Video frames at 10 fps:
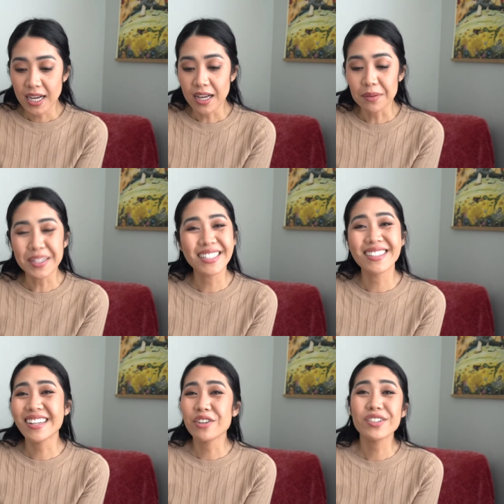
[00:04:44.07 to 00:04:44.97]
um, it
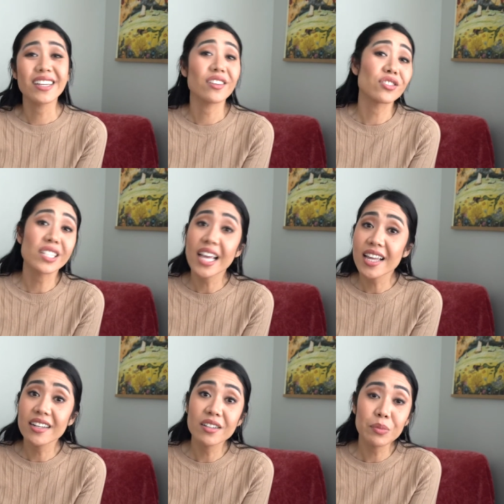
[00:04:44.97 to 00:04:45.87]
doesn't irritate your
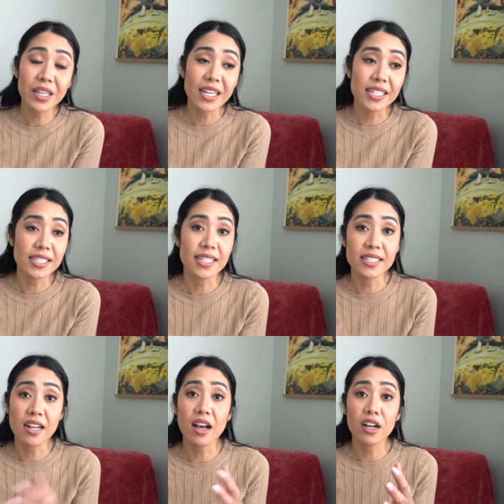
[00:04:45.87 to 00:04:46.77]
skin because
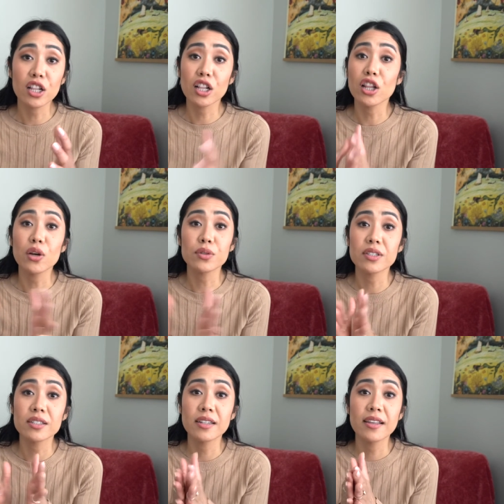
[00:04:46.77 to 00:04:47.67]
it's not
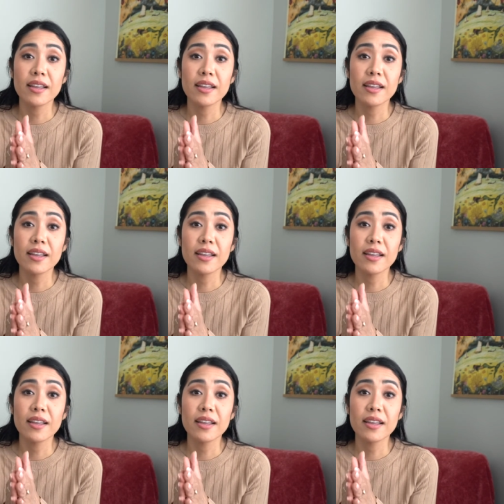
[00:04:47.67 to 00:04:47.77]
close